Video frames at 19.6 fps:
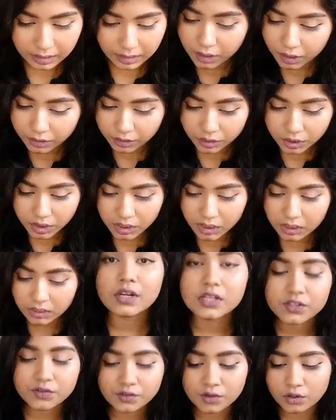Another
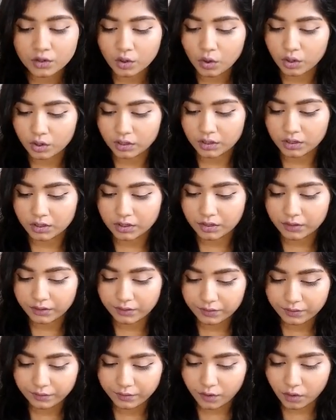restaurant order
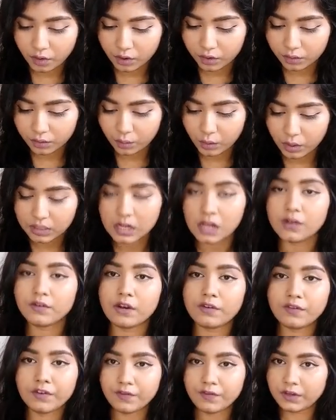for
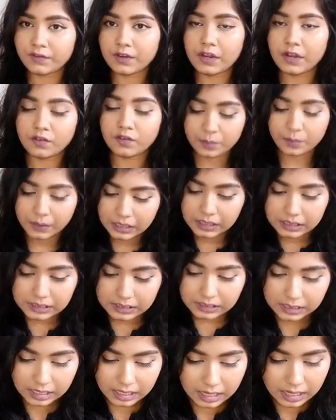155
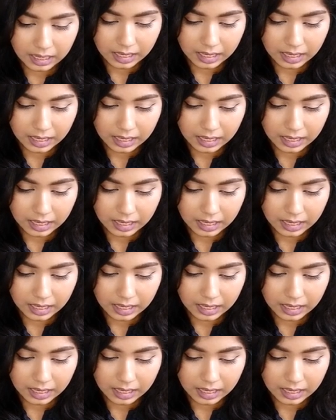rupees.